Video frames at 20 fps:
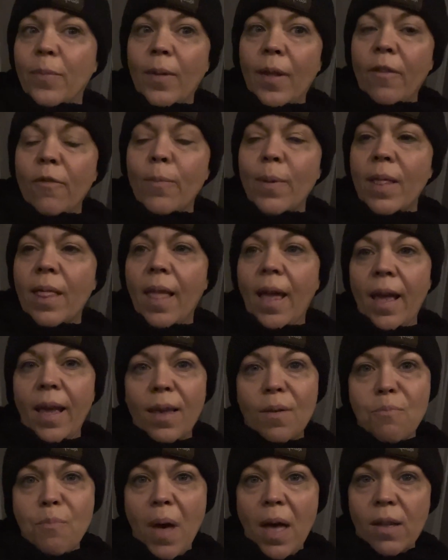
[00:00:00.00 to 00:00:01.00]
I've been laying
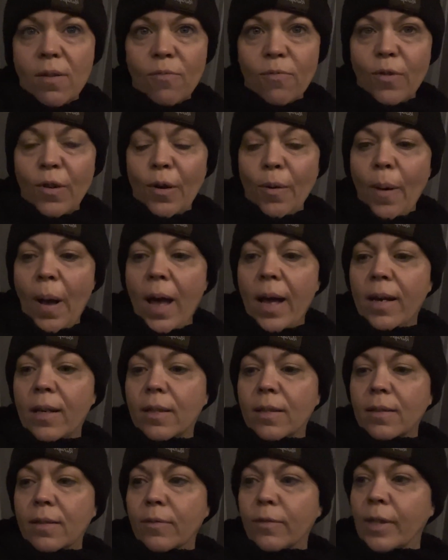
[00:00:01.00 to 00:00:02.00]
in bed for a
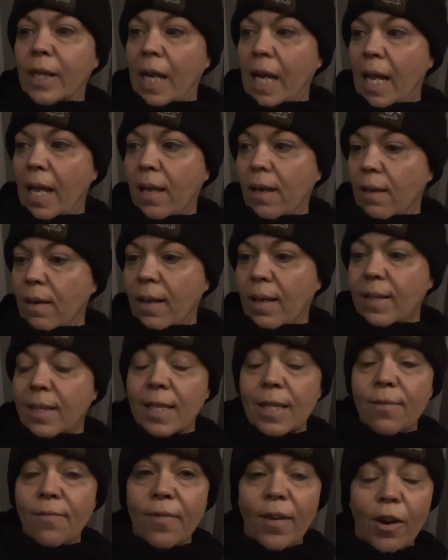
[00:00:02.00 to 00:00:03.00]
while reading because
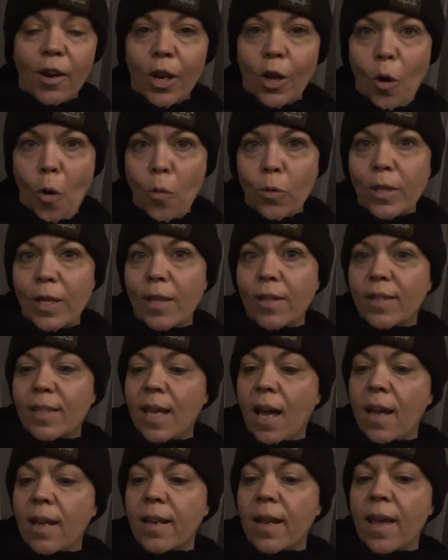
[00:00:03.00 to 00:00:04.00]
it's very cold
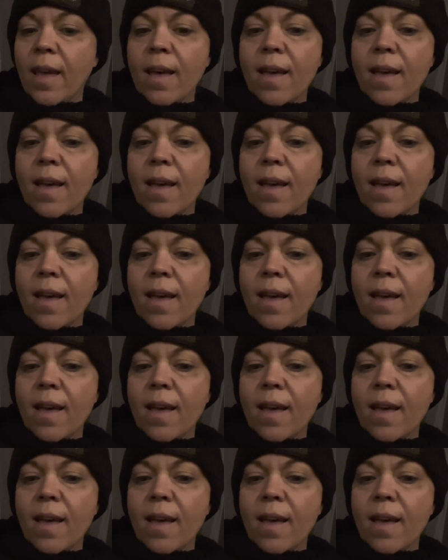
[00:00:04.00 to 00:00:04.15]
outside,